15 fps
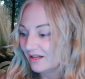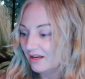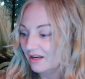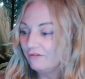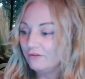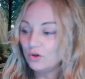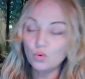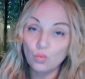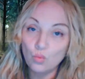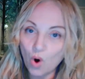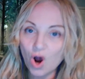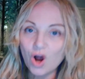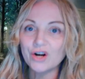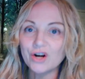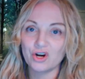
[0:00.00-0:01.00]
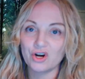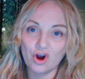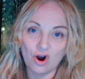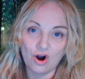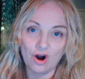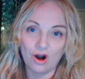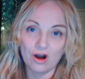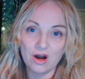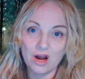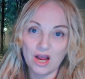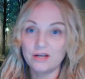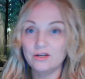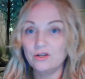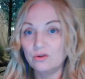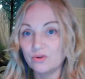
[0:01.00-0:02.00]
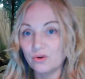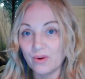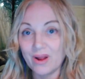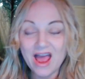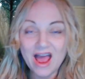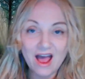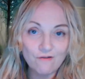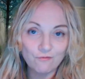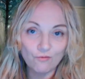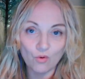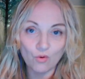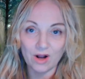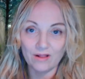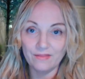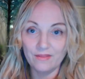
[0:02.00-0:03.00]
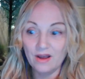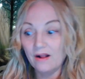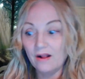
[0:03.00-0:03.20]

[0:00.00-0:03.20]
If you want a car and you don't have one,